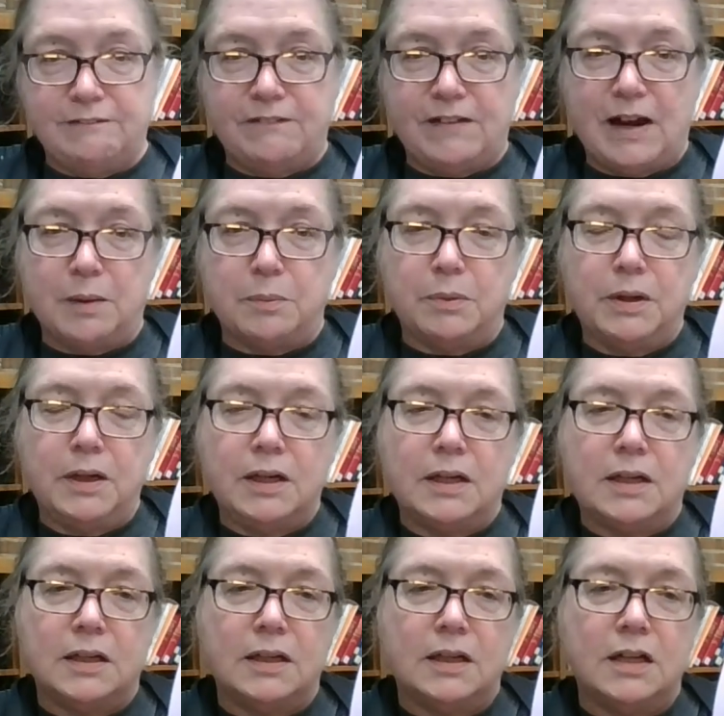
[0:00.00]

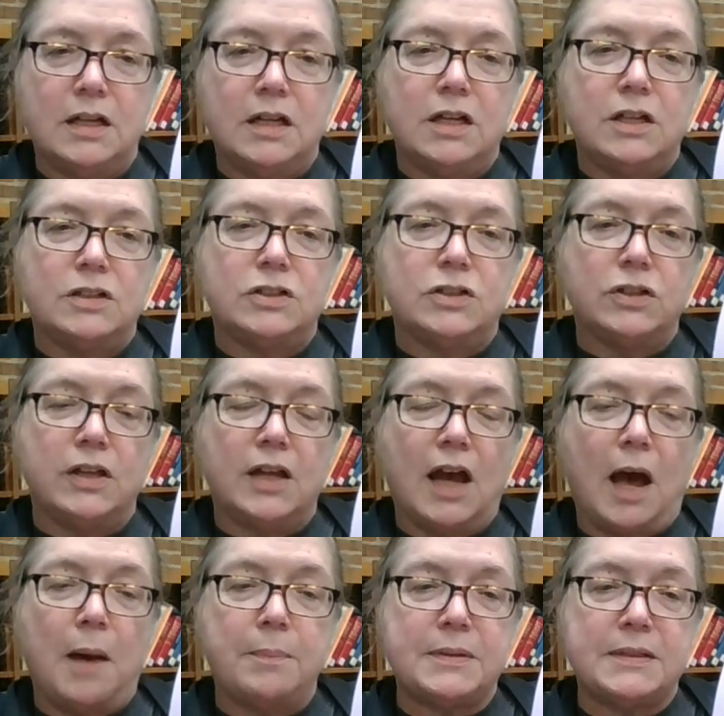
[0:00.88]
fabric to the
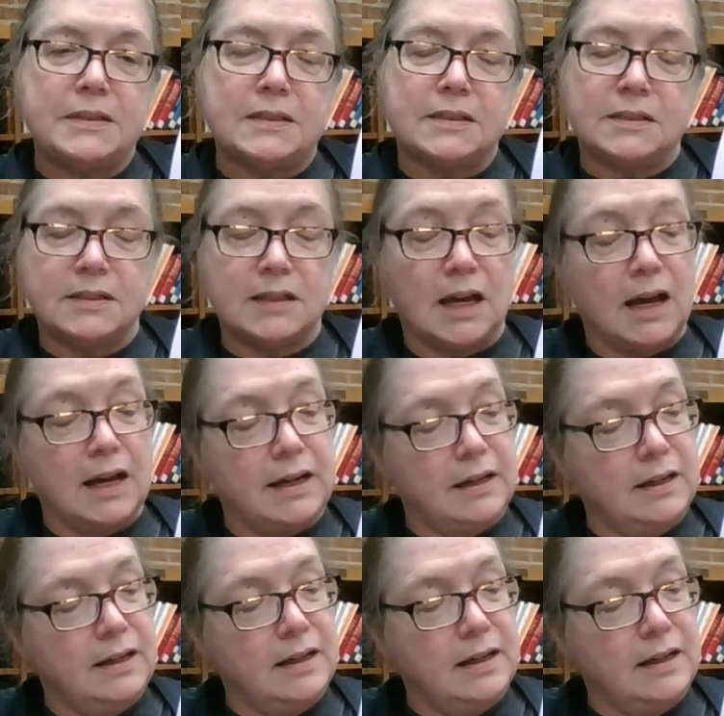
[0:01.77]
opposite side,